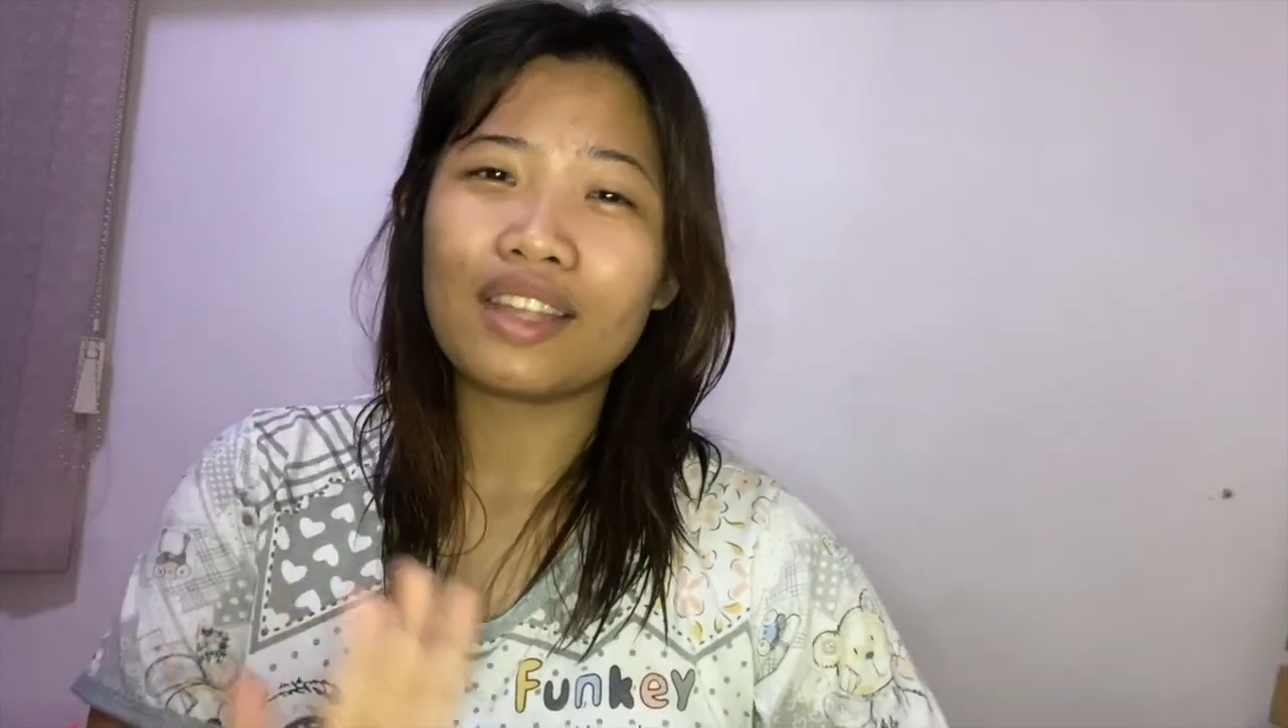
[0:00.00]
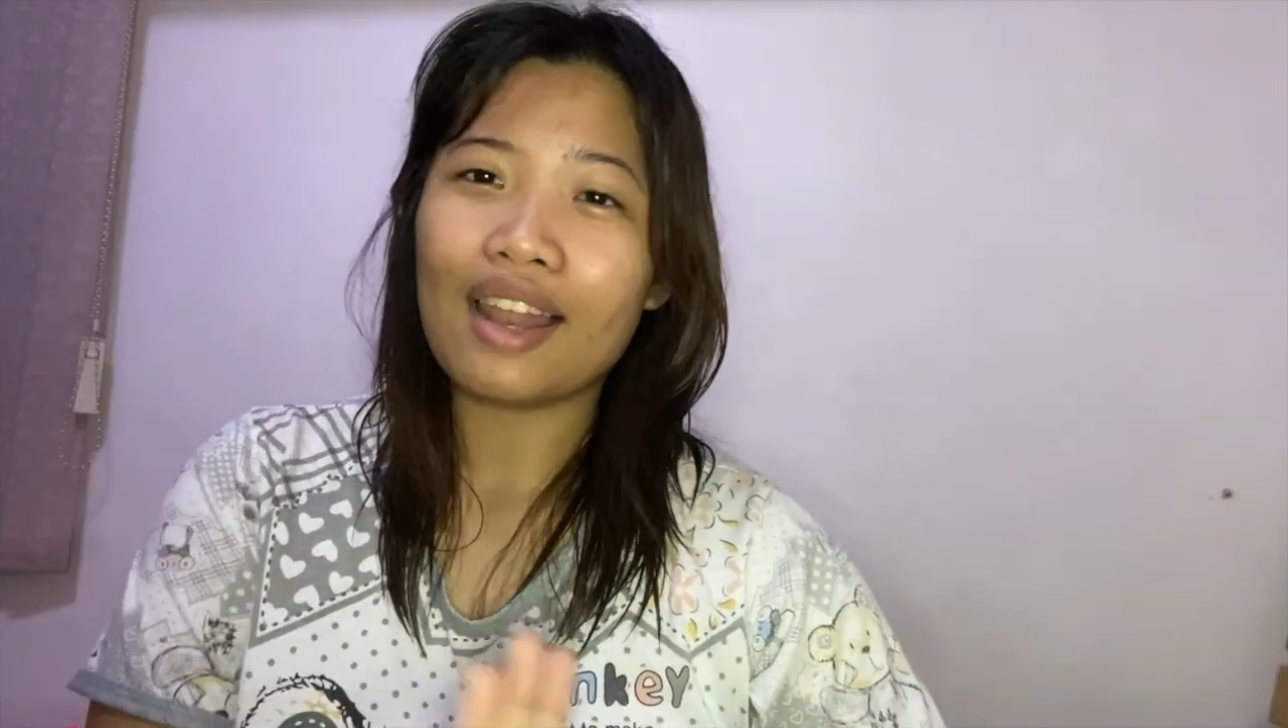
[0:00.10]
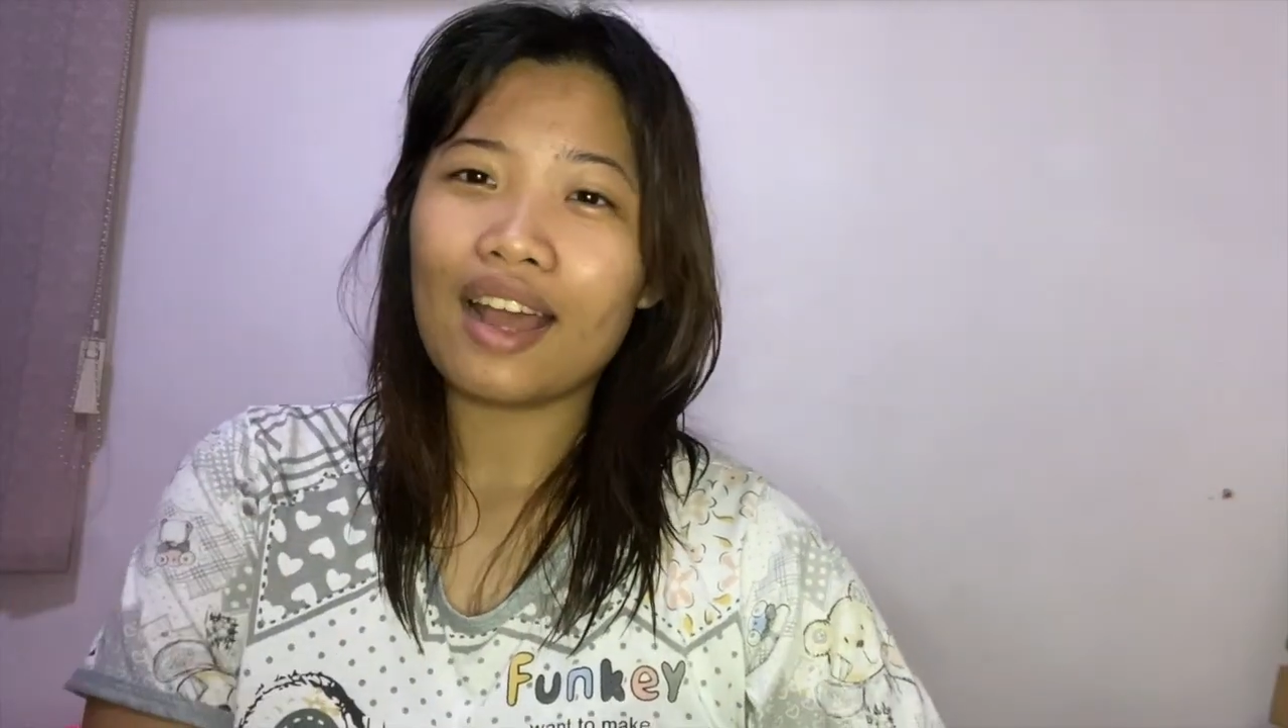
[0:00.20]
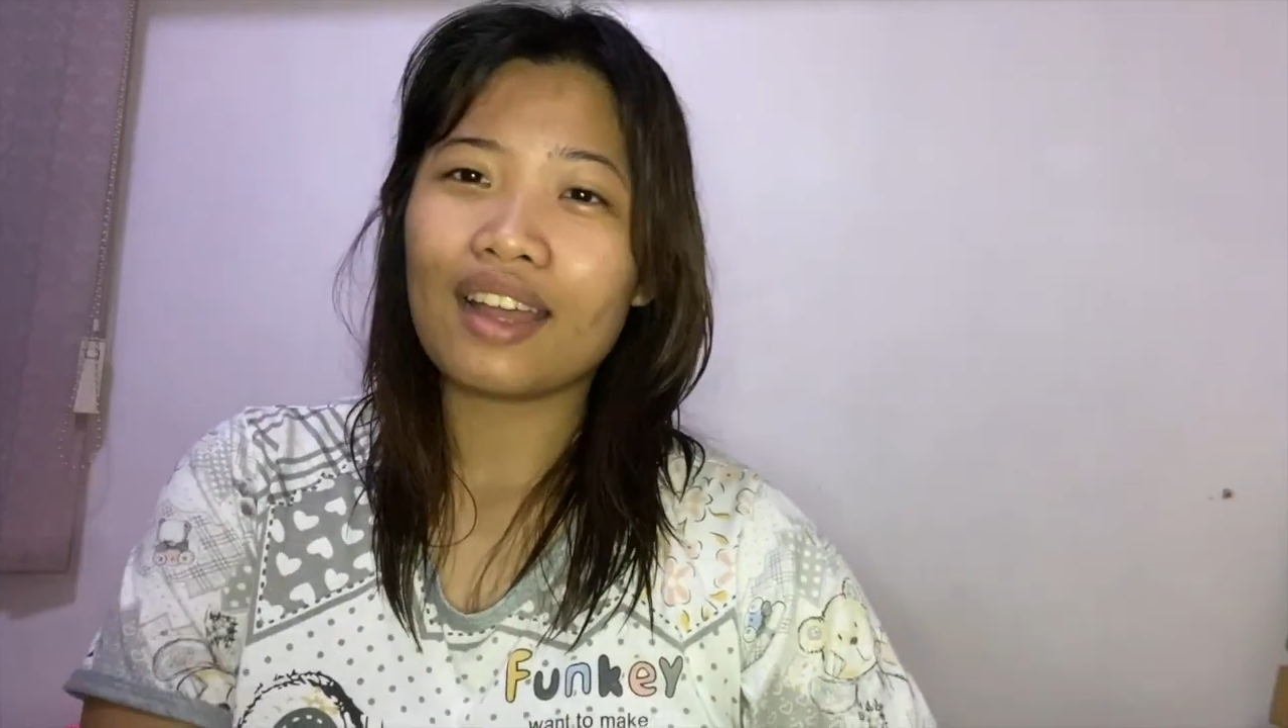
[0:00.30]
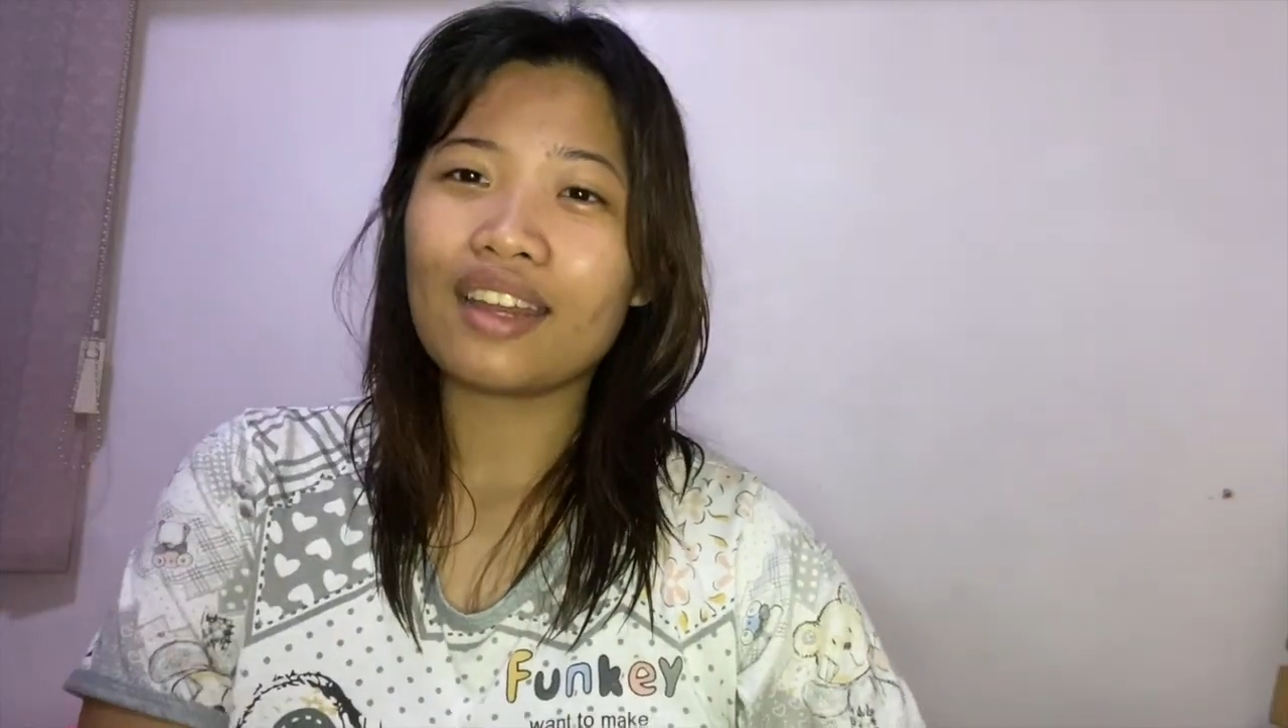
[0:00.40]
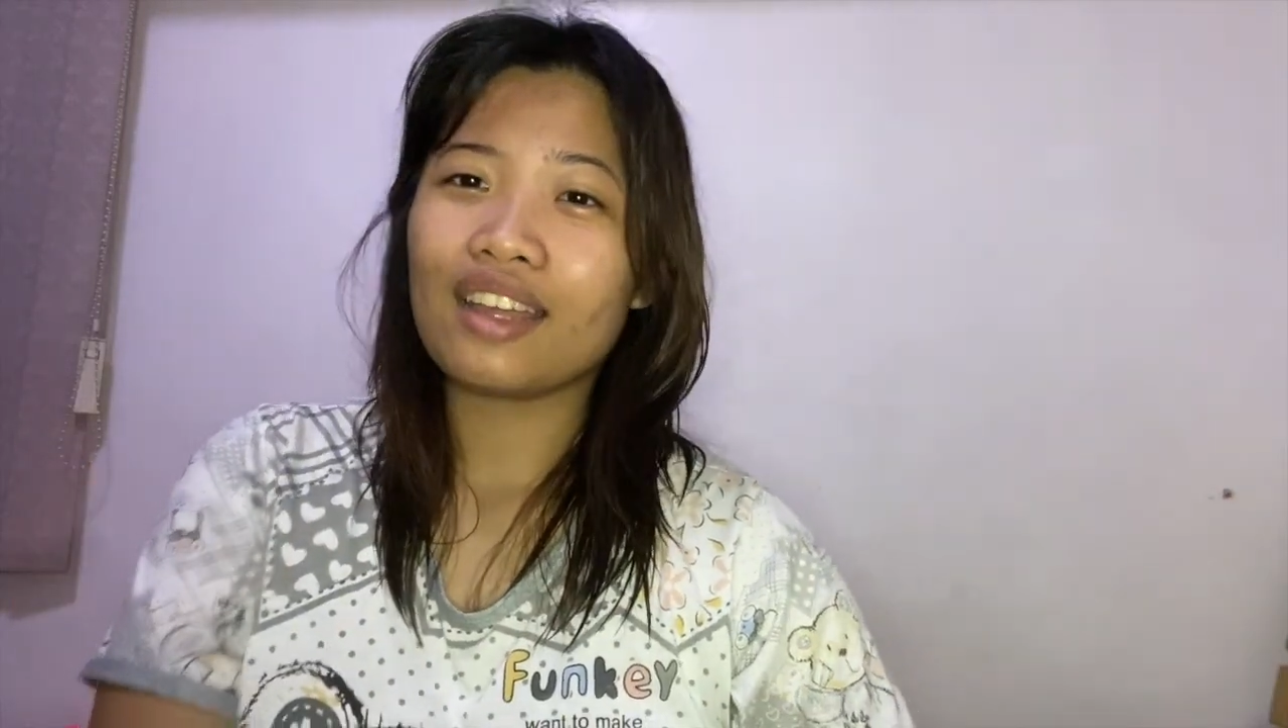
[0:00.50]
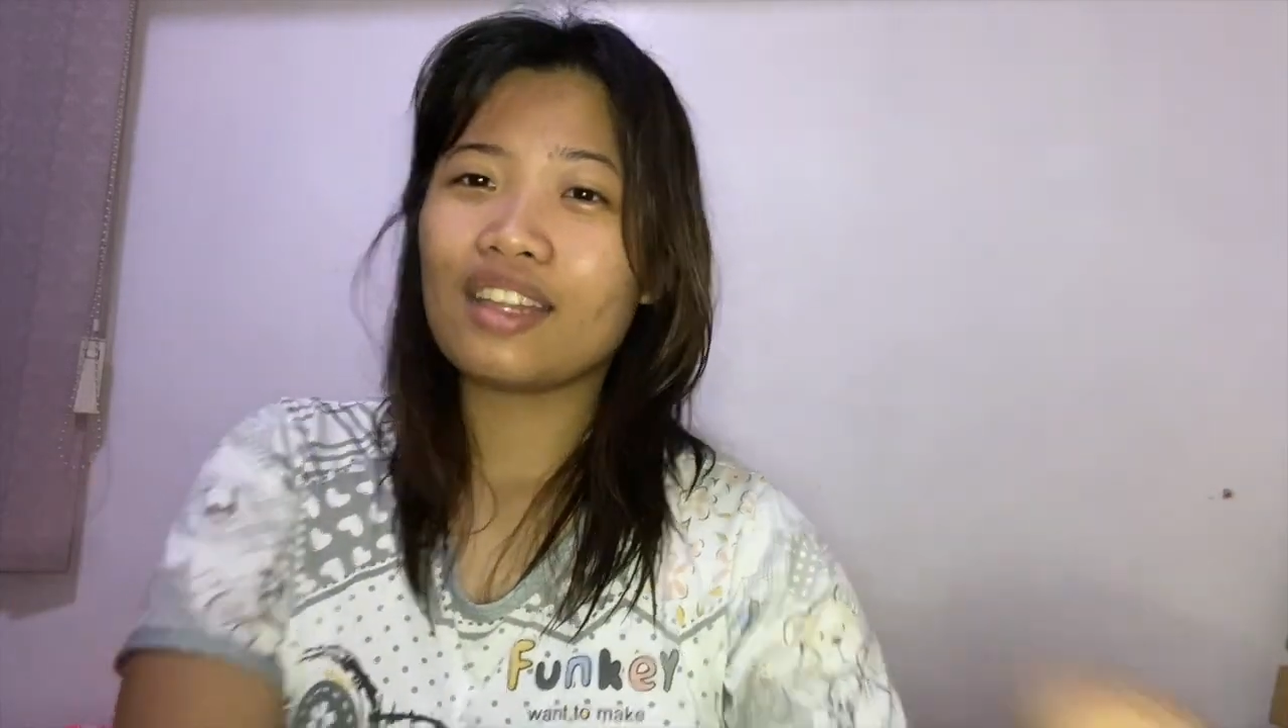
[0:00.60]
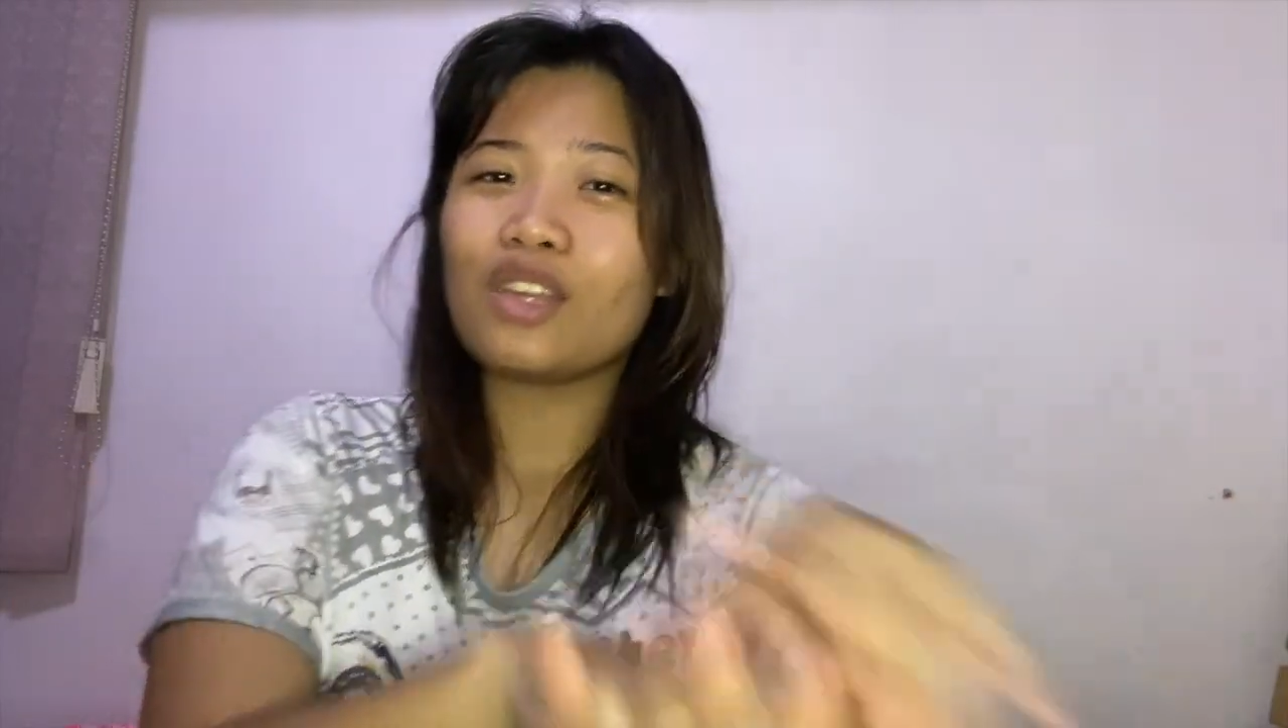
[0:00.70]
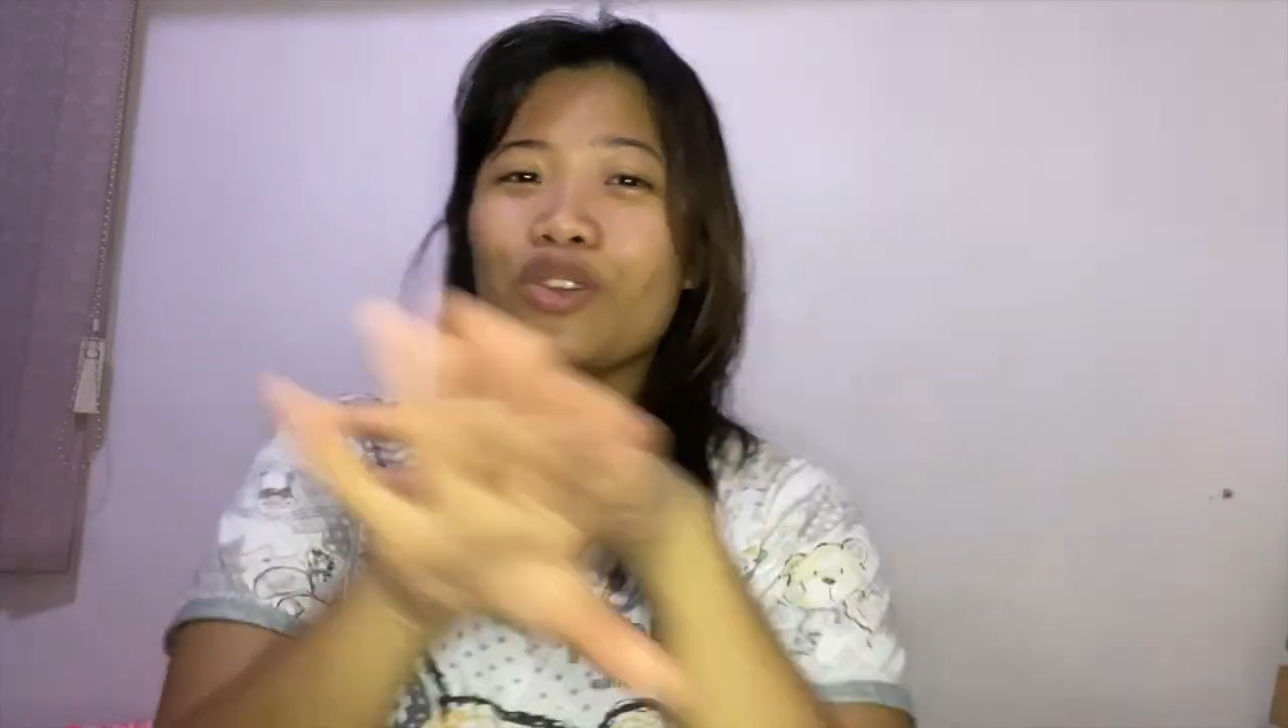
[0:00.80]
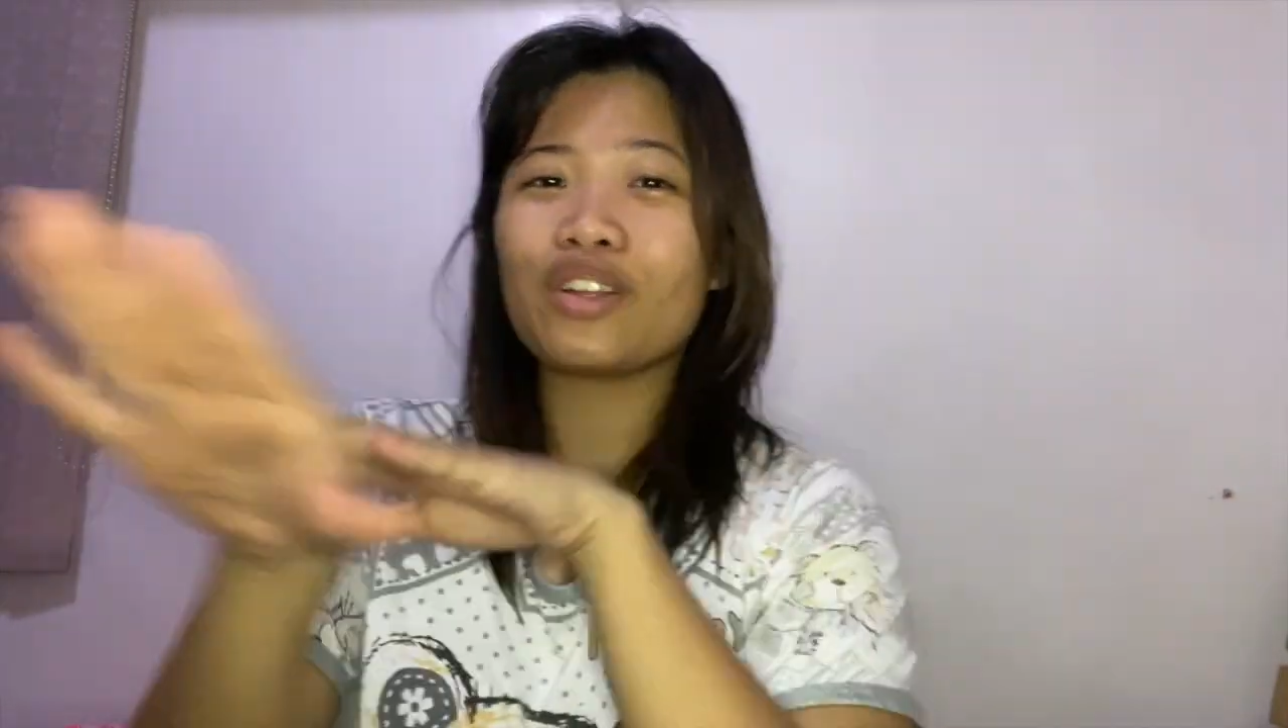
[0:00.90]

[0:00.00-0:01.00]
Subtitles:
dalaga na hindi yung